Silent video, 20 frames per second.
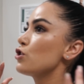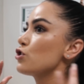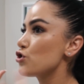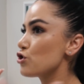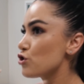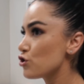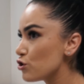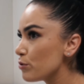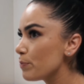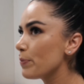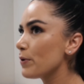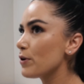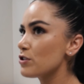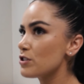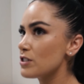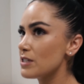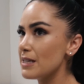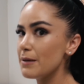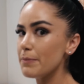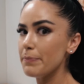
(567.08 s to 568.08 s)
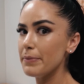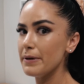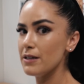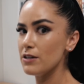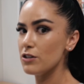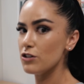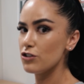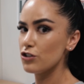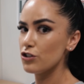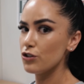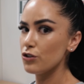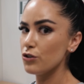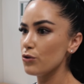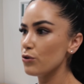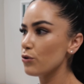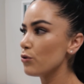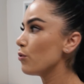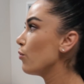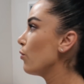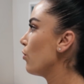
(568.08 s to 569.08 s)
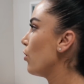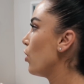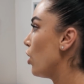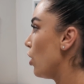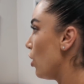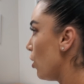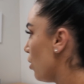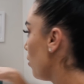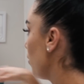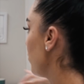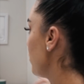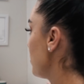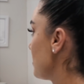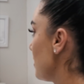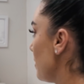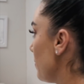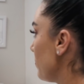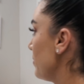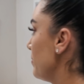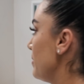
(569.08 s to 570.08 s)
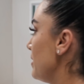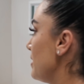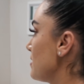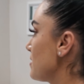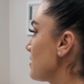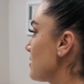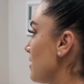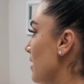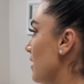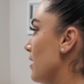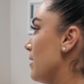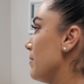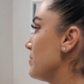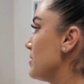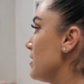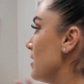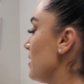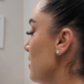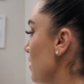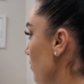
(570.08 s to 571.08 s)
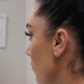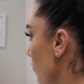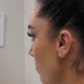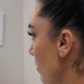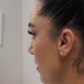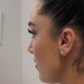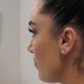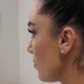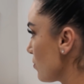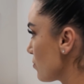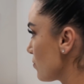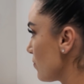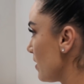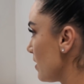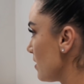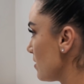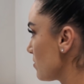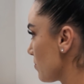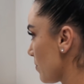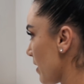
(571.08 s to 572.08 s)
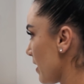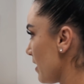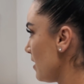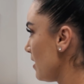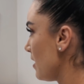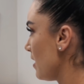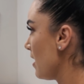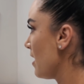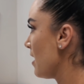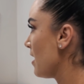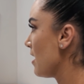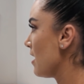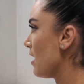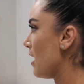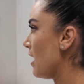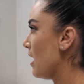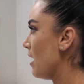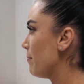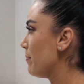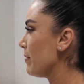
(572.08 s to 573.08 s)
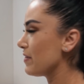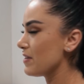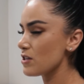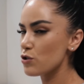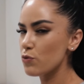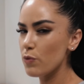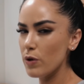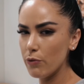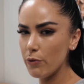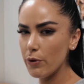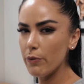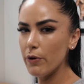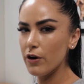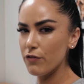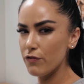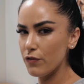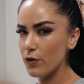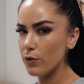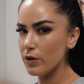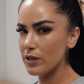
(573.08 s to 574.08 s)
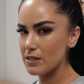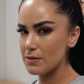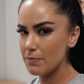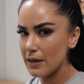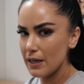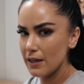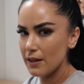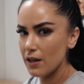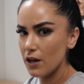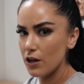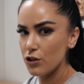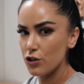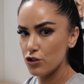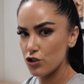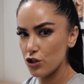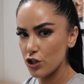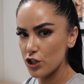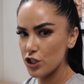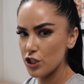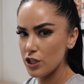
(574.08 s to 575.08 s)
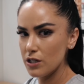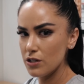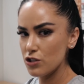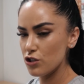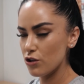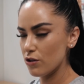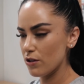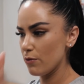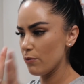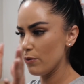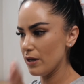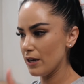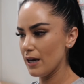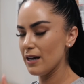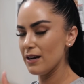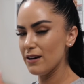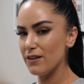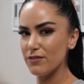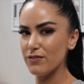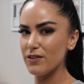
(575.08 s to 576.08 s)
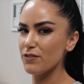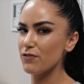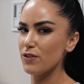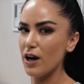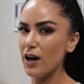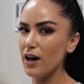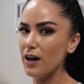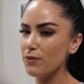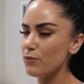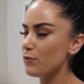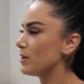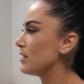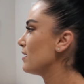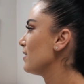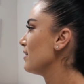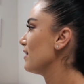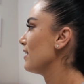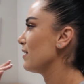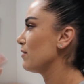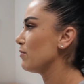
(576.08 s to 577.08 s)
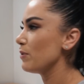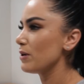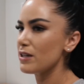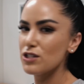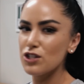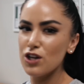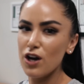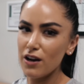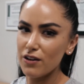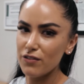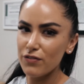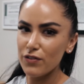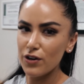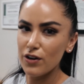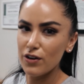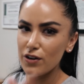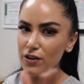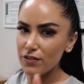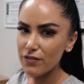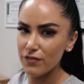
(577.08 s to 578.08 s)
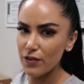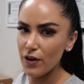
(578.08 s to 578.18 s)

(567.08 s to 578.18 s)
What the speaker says: super deep into all of the supplements that I'm taking for my first phase, right? Yeah, exactly. But this week we want to focus mainly on nutrition so that we kind of, if not, we can talk for